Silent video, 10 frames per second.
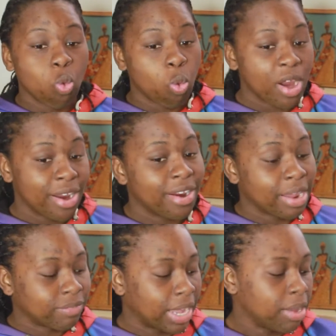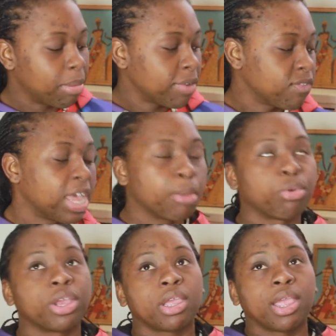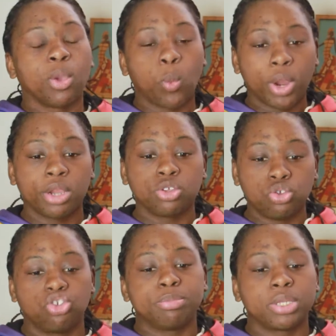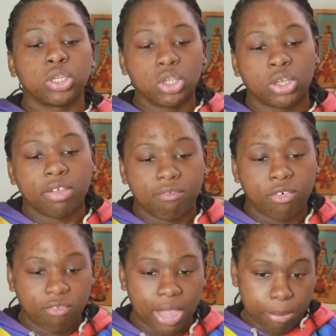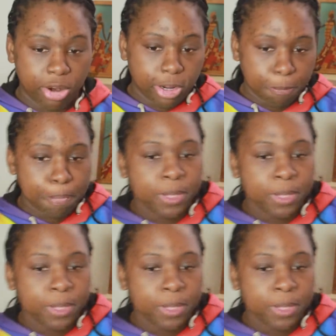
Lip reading: where I've gotten my fabric and where you should be looking for fabric.